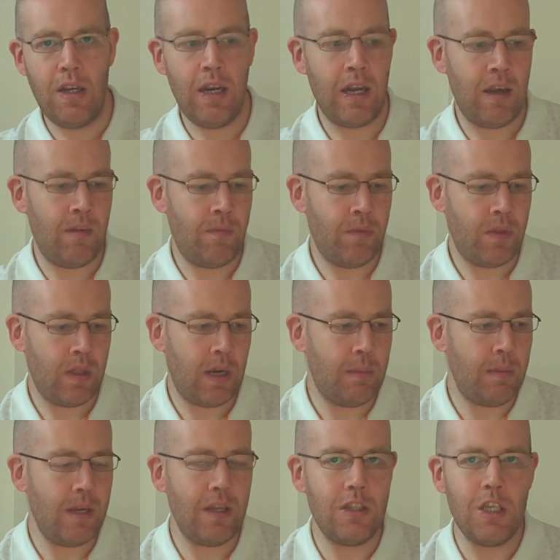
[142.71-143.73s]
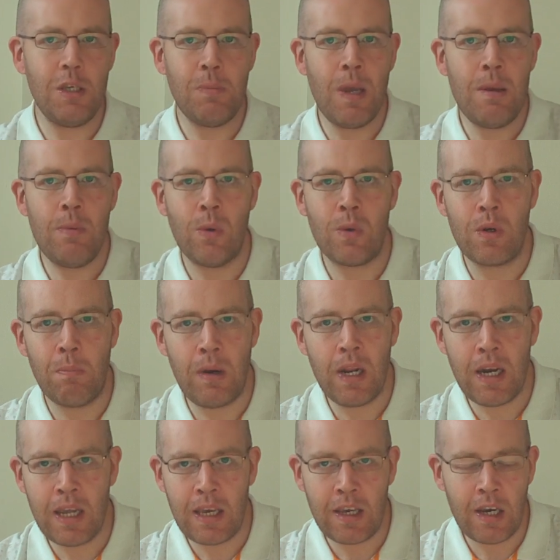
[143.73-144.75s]
You know, I mean, are these people
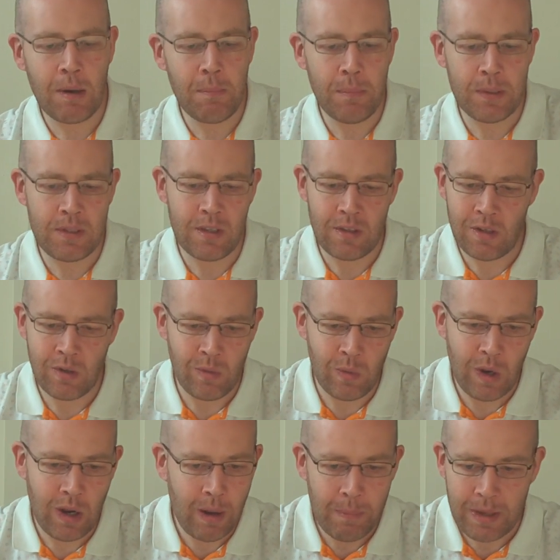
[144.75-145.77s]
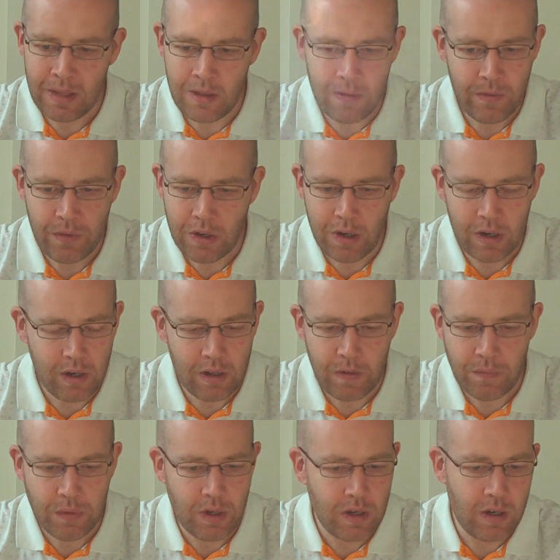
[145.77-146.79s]
completely incompetent or what? I mean,
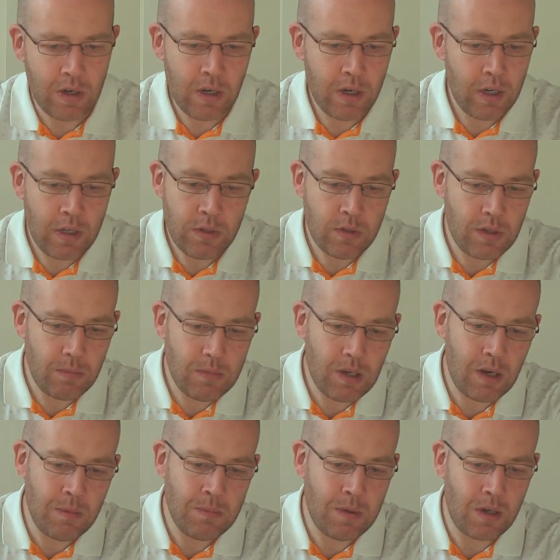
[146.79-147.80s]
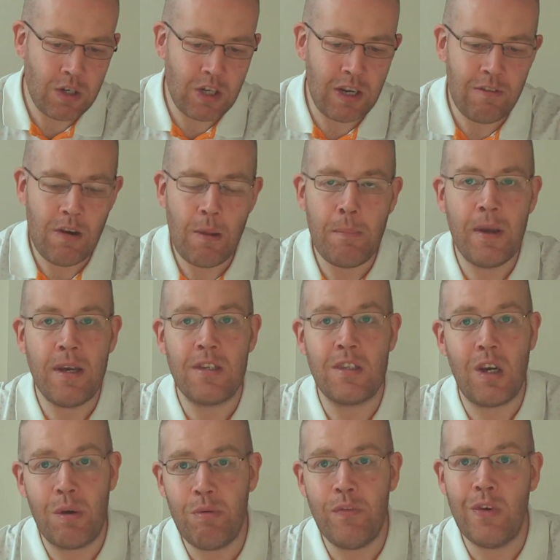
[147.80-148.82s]
sometimes I just get really
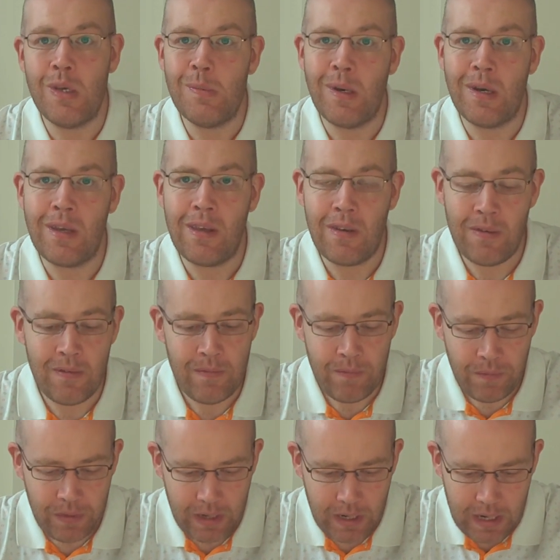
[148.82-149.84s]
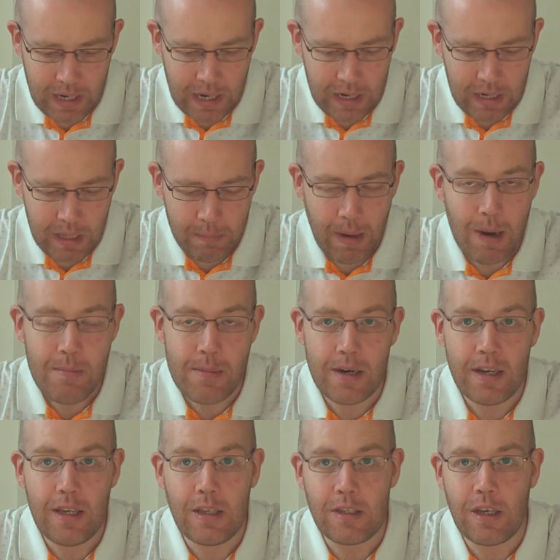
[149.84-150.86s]
pissed off with eBay. And at the
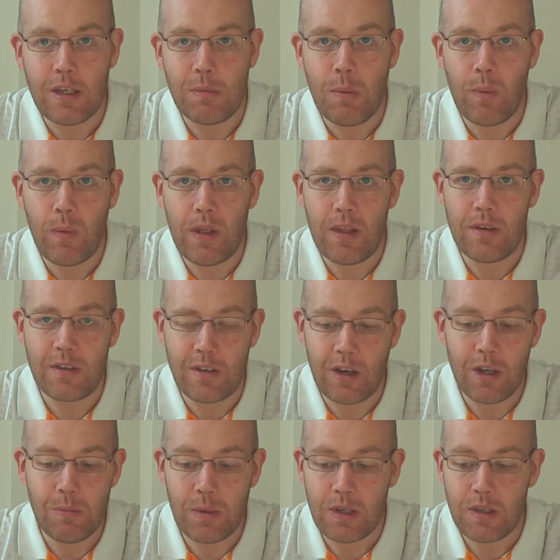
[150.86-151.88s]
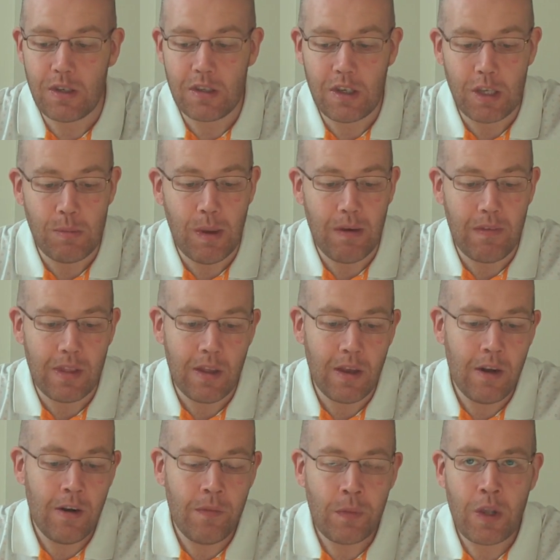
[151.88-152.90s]
moment, it seems to be one of those times because I seem to be having
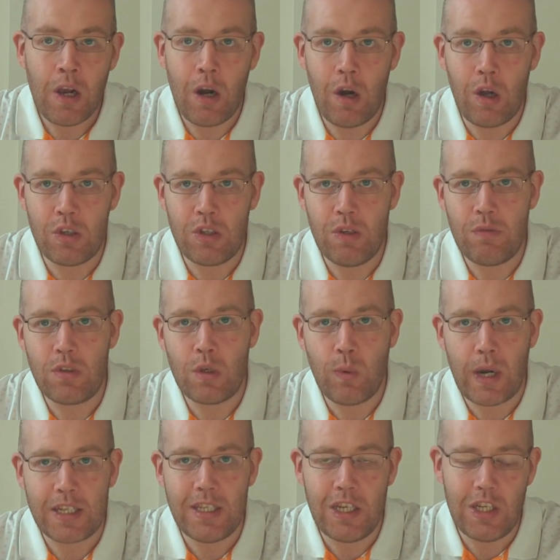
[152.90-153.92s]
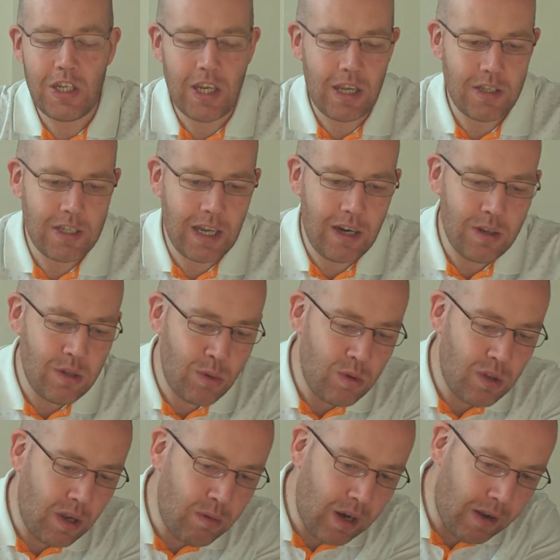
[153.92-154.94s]
lots of twatty sellers
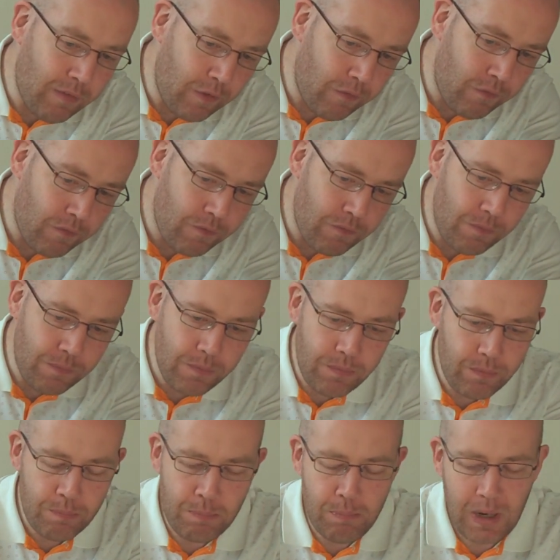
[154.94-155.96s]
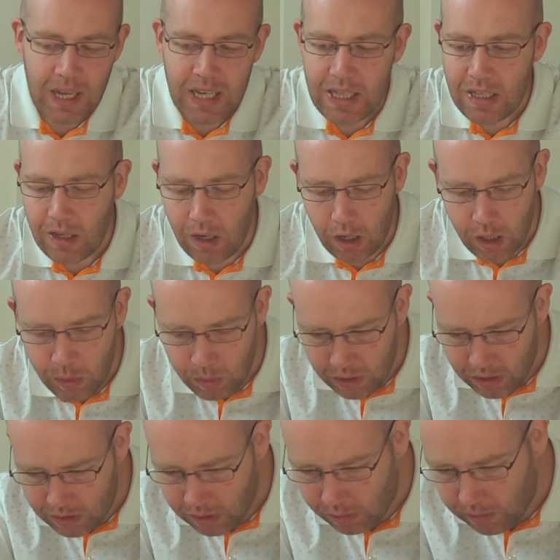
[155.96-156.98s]
who don't have a bleeding clue
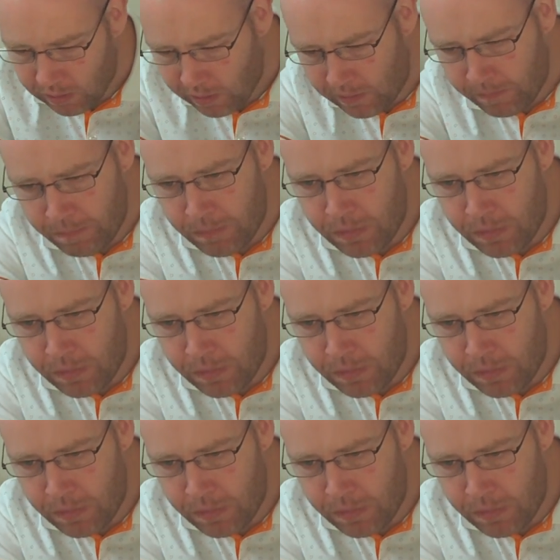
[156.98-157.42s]
what they're doing.